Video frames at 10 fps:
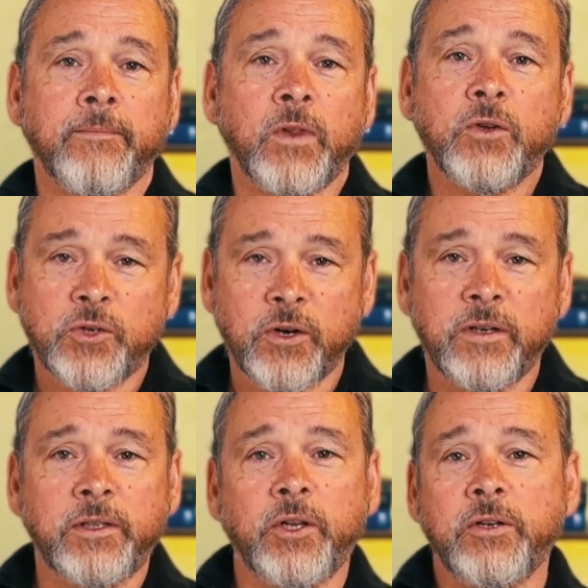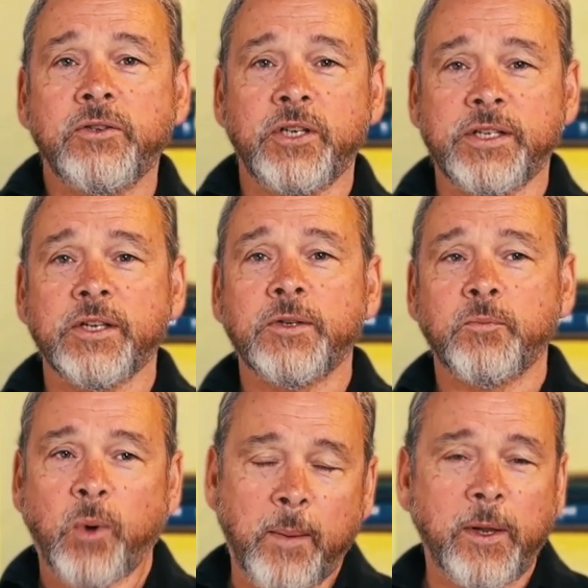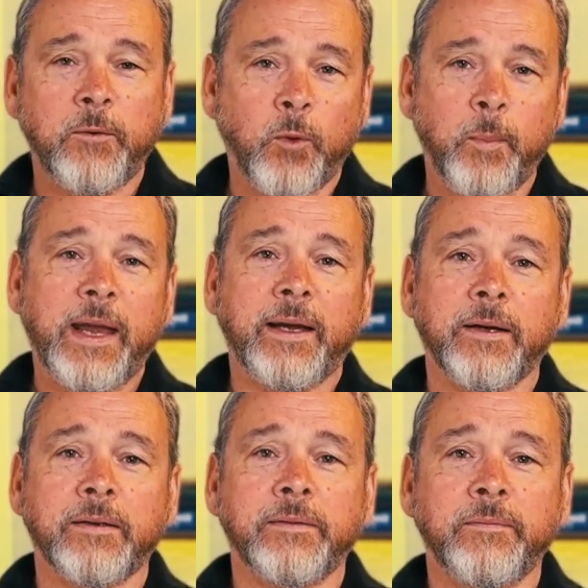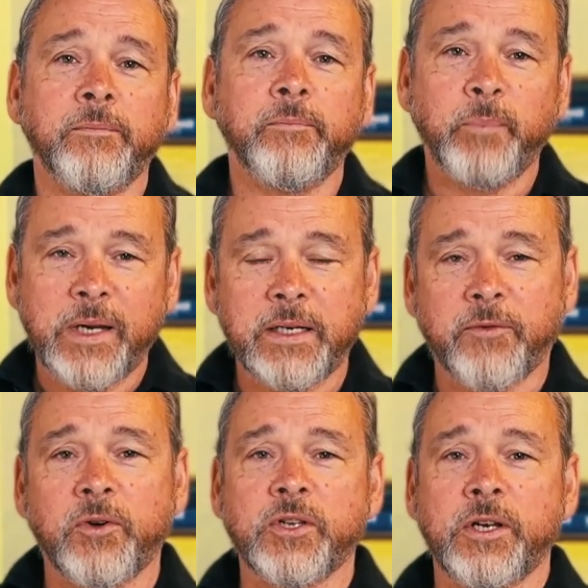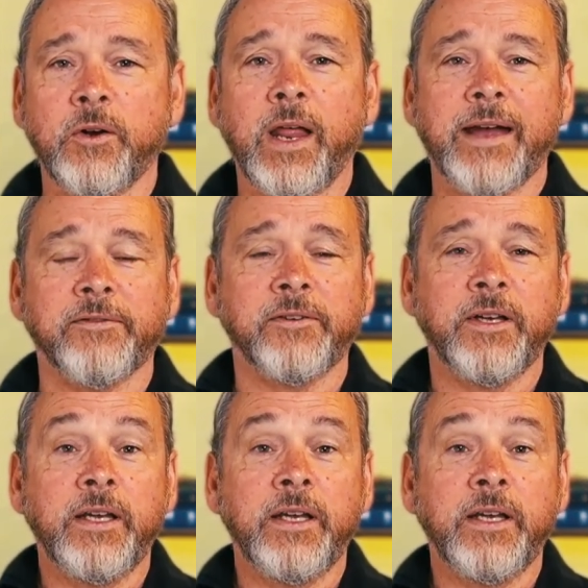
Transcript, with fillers: Sure, little Jesus probably will make a big difference in your life.